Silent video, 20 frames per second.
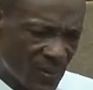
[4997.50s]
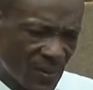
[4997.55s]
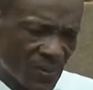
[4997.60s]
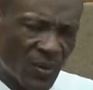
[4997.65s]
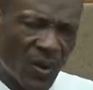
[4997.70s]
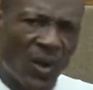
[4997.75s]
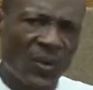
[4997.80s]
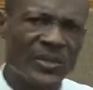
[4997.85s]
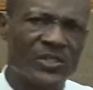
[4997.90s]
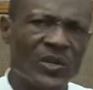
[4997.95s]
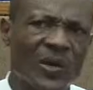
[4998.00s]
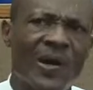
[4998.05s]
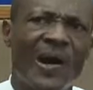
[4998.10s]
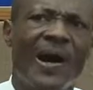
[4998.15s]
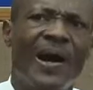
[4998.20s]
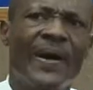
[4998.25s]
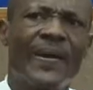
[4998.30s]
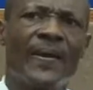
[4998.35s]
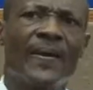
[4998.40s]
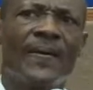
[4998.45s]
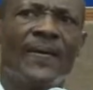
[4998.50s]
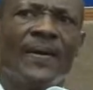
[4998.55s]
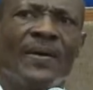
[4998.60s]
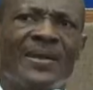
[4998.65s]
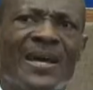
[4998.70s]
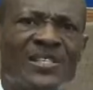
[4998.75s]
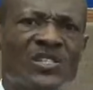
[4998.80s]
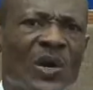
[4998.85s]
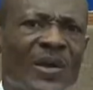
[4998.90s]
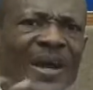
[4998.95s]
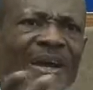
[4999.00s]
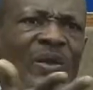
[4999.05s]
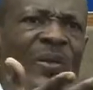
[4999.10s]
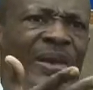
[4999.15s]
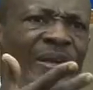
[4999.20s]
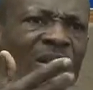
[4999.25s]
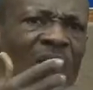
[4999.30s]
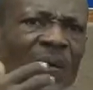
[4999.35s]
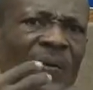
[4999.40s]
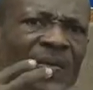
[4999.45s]
Glory to God. That's how they do it
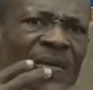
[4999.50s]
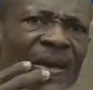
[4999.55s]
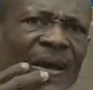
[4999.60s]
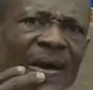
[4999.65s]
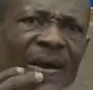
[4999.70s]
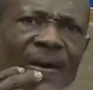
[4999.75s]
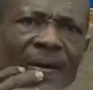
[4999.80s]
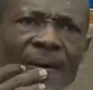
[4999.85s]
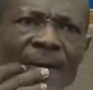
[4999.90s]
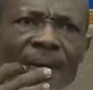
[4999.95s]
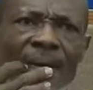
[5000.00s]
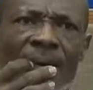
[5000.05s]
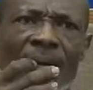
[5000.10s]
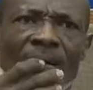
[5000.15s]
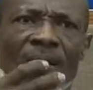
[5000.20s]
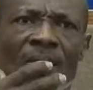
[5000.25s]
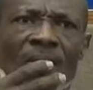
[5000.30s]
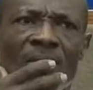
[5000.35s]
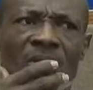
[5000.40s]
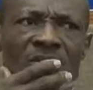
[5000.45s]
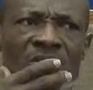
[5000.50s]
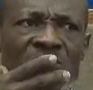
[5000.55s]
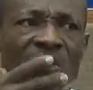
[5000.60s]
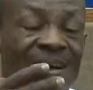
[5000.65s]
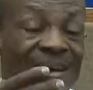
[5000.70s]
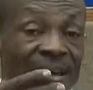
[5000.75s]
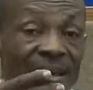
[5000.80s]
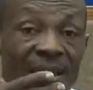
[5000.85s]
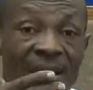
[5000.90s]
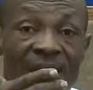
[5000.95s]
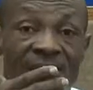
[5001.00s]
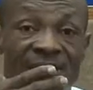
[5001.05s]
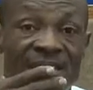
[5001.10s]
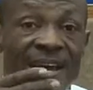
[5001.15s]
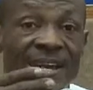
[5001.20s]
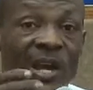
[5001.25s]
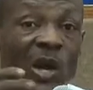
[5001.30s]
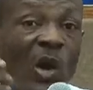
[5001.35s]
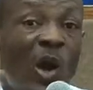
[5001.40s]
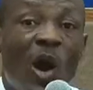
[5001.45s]
down there. So is there
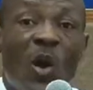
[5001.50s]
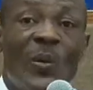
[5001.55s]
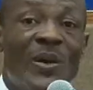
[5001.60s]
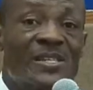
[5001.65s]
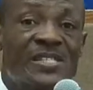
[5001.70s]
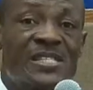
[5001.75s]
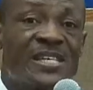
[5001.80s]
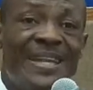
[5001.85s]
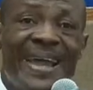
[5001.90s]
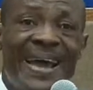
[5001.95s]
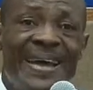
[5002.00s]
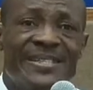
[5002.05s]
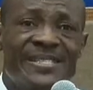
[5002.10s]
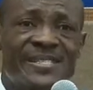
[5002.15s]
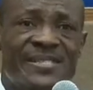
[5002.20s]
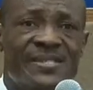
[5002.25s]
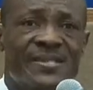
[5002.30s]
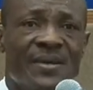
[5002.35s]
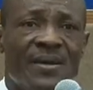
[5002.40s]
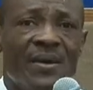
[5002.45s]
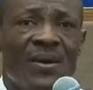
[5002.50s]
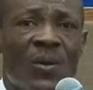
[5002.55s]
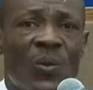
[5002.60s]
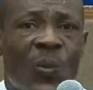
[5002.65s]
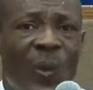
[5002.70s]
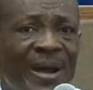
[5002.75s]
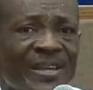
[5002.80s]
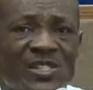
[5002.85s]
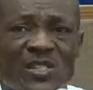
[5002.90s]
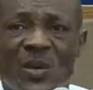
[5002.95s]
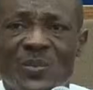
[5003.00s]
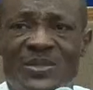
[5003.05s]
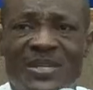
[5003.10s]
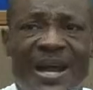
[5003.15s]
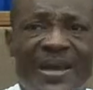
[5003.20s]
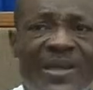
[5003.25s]
any coincidence why sometimes